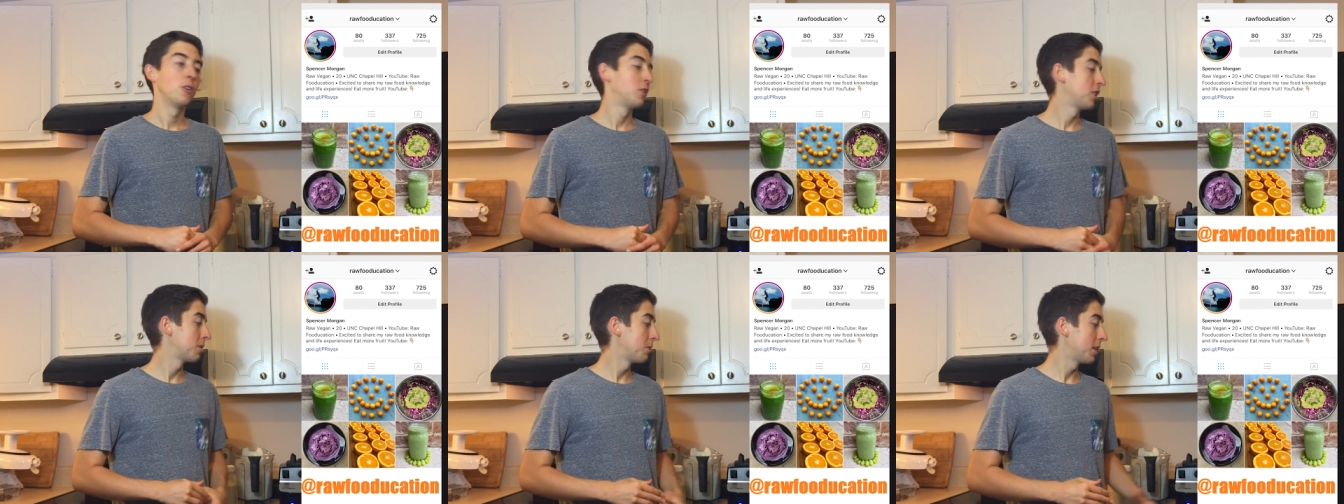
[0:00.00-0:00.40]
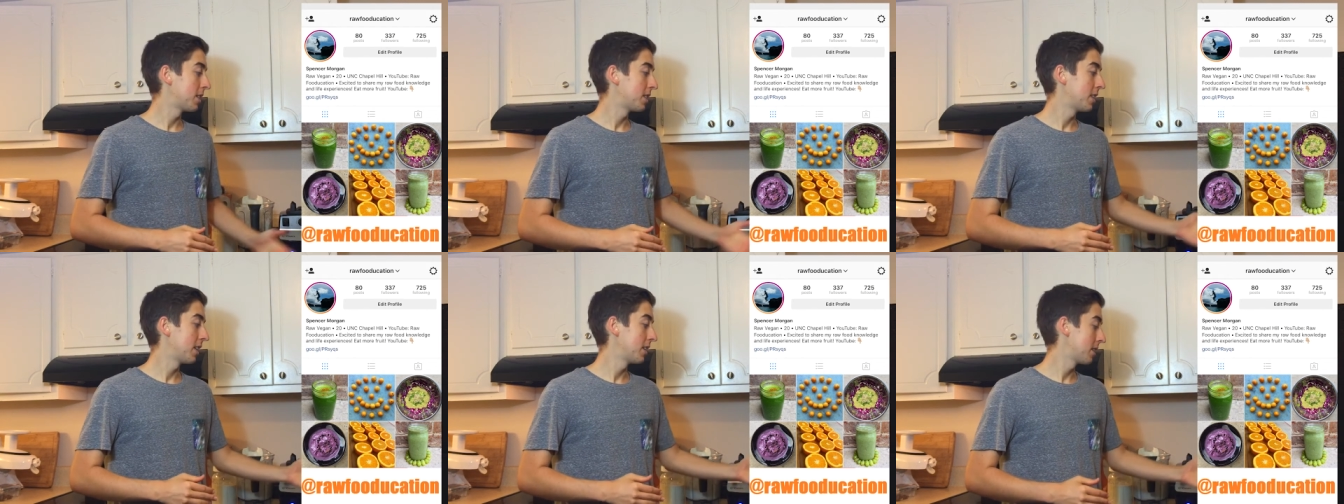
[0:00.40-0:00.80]
You know, it
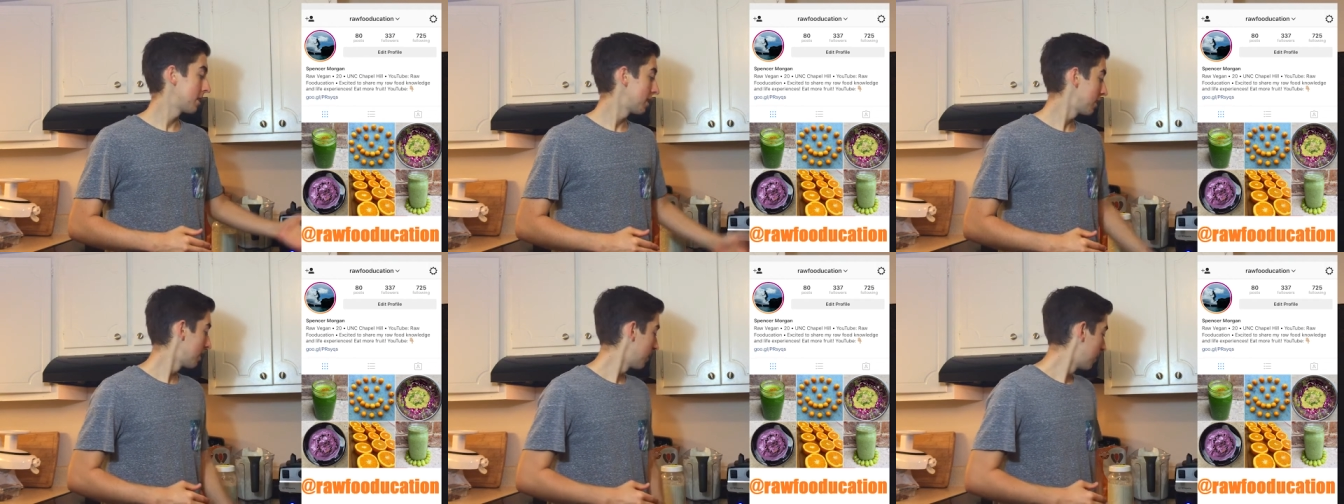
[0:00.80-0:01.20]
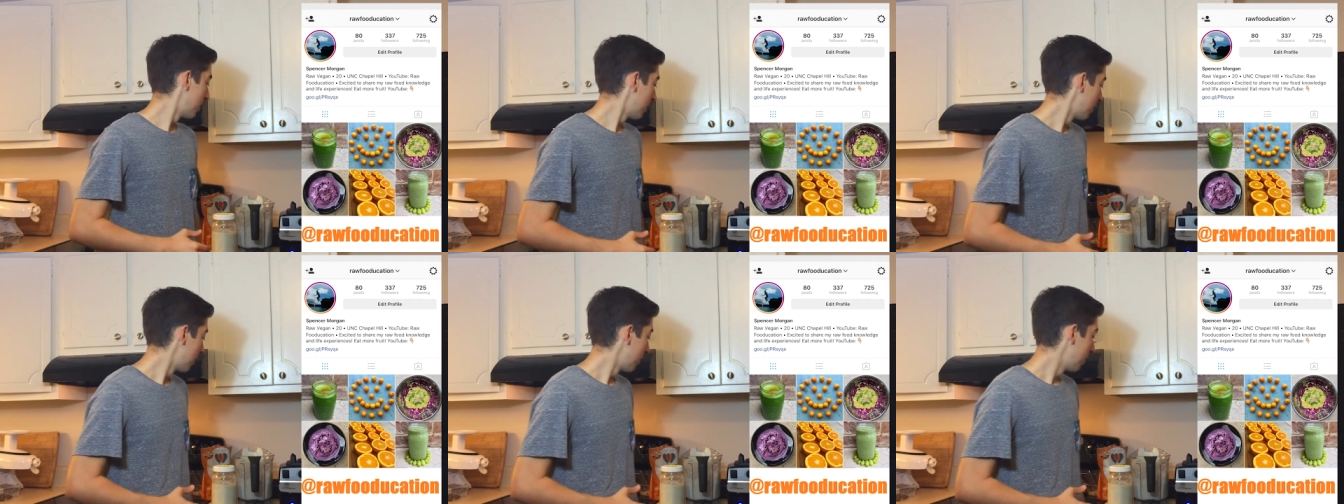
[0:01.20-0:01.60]
just makes
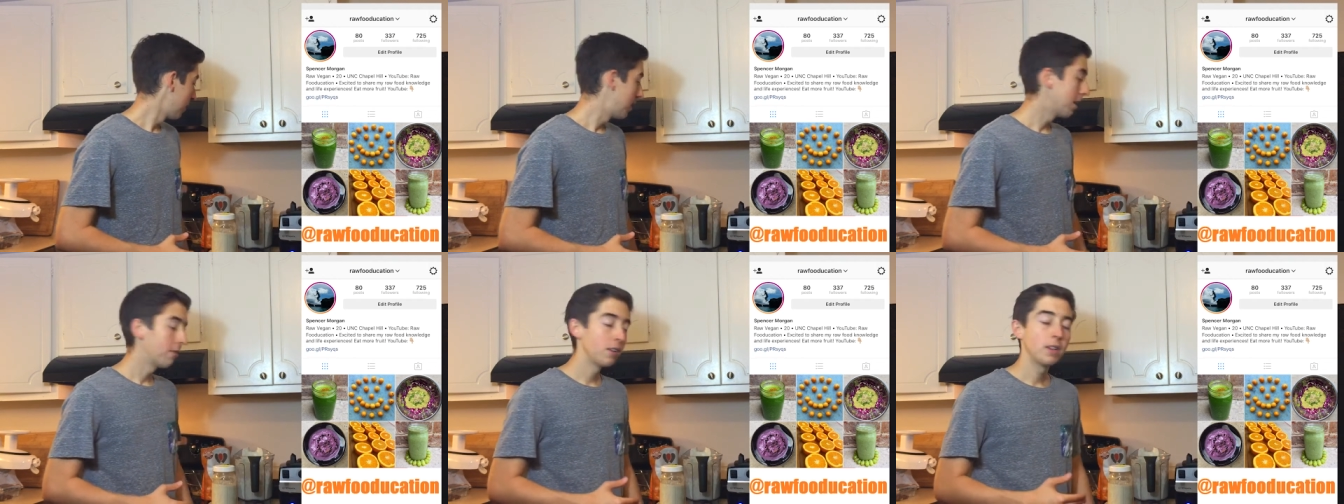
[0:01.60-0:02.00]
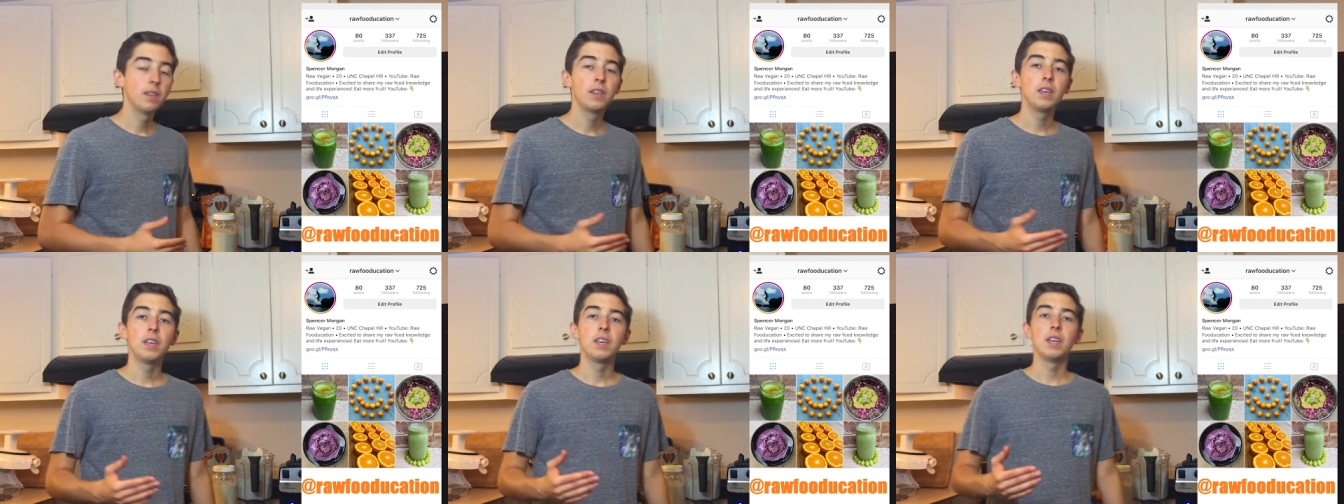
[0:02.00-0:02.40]
sense
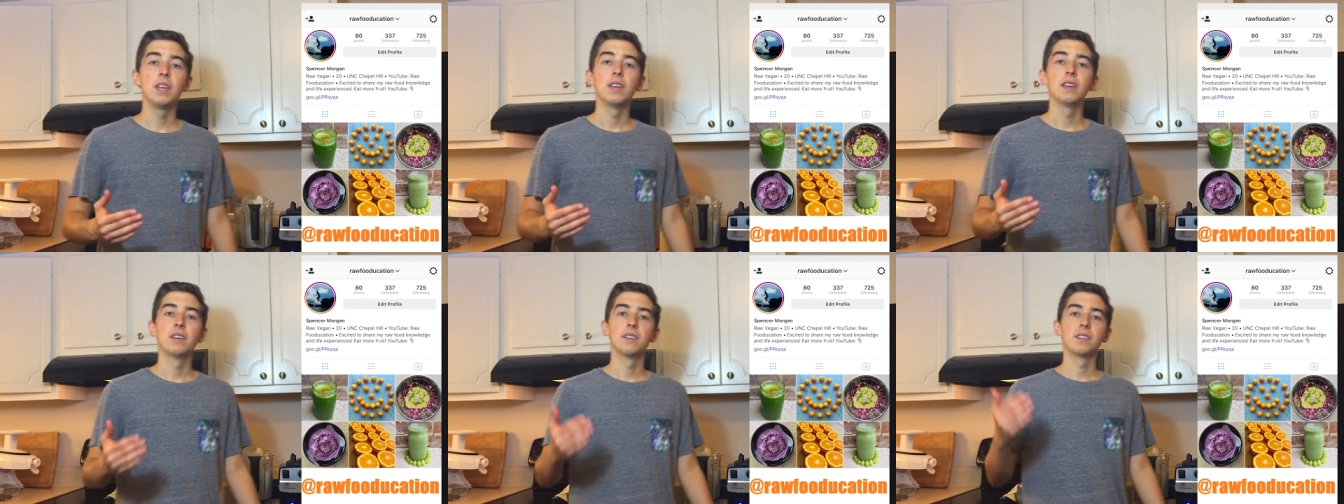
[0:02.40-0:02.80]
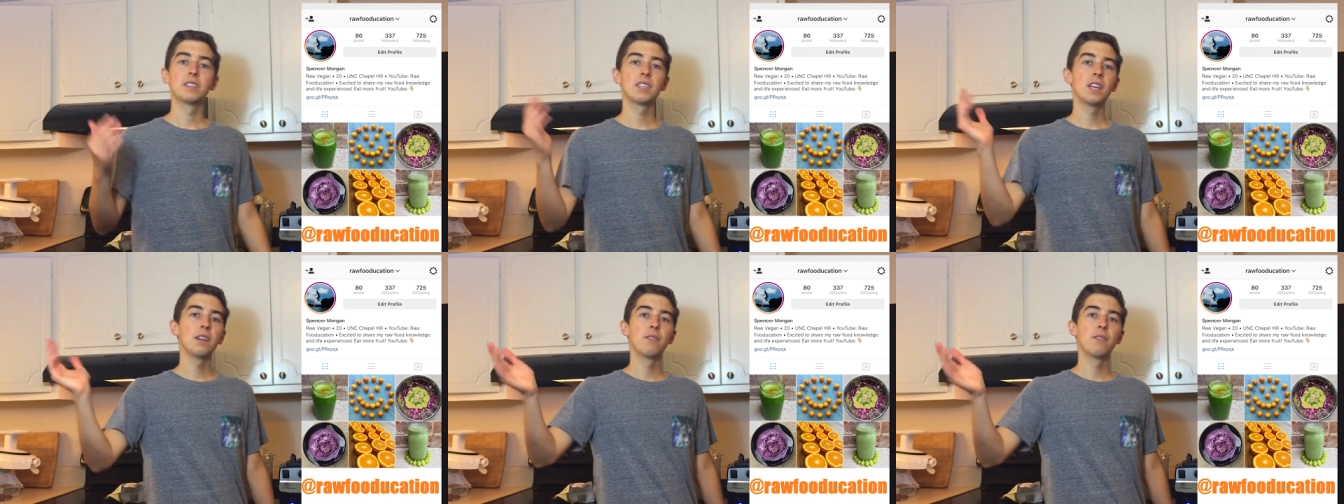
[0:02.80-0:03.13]
given the